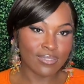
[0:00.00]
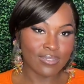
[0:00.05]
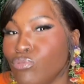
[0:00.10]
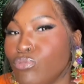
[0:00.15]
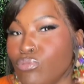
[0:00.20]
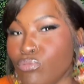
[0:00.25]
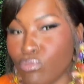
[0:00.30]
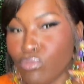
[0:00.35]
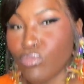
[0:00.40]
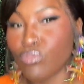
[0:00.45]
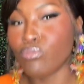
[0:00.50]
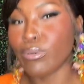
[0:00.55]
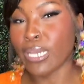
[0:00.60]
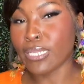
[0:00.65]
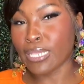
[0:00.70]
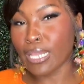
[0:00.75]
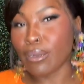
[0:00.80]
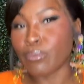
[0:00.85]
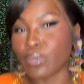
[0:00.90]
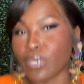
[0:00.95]
You you
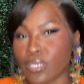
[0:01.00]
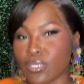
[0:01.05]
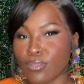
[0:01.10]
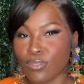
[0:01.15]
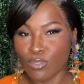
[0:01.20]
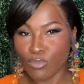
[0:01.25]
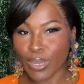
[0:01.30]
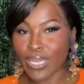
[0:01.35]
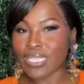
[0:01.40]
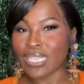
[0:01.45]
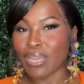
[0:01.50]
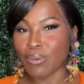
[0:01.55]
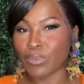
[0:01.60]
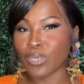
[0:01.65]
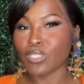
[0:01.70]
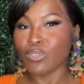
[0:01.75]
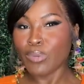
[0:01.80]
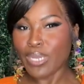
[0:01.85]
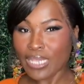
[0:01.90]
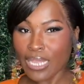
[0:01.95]
ate that one. You ate that
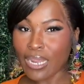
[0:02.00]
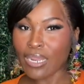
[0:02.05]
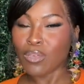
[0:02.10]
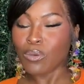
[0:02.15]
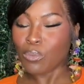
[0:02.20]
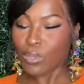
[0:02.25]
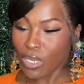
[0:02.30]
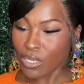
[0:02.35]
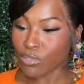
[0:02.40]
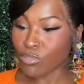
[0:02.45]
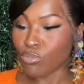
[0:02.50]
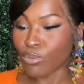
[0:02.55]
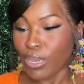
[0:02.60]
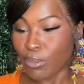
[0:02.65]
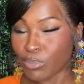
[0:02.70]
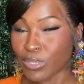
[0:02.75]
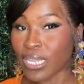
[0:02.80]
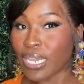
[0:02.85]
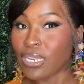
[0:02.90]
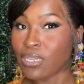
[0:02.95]
one. You ate that little one. You ate
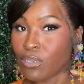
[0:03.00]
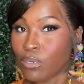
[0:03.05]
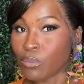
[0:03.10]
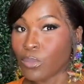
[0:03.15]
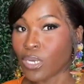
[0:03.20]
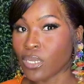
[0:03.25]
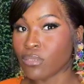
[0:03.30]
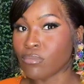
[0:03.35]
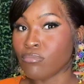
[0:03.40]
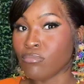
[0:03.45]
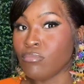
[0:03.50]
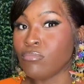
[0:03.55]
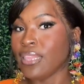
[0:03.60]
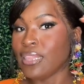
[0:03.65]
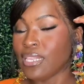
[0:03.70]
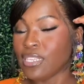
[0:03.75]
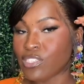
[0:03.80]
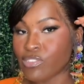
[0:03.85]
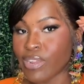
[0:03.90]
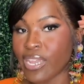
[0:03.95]
with that little one. And
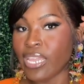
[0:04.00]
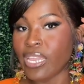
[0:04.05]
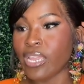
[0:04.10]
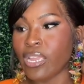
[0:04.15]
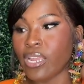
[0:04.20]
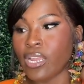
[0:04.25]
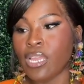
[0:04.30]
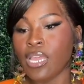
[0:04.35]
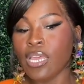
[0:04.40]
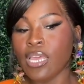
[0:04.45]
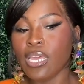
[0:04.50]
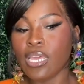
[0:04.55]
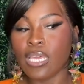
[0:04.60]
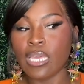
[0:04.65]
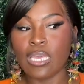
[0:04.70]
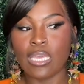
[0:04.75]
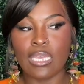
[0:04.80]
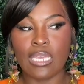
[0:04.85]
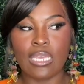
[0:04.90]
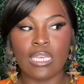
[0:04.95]
this right here,
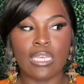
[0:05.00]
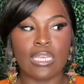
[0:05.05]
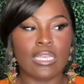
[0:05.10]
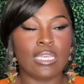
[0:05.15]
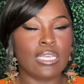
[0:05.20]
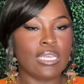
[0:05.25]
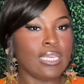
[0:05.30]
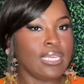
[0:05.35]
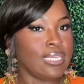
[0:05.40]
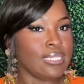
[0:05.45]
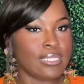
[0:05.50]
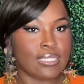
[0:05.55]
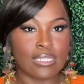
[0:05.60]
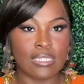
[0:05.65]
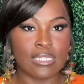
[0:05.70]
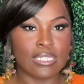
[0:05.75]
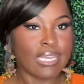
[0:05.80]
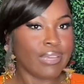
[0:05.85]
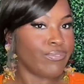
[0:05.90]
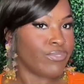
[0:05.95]
it's the
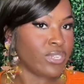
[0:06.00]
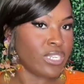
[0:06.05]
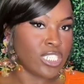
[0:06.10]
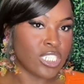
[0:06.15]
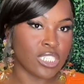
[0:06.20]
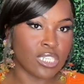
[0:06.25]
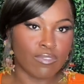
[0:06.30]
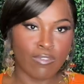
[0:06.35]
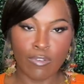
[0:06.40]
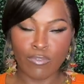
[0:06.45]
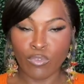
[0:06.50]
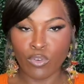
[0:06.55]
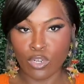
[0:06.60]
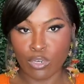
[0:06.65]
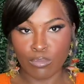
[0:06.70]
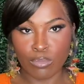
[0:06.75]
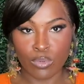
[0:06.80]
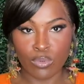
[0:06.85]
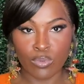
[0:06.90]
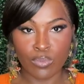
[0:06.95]
definition of
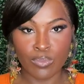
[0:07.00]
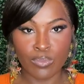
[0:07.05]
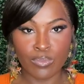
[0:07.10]
affordable.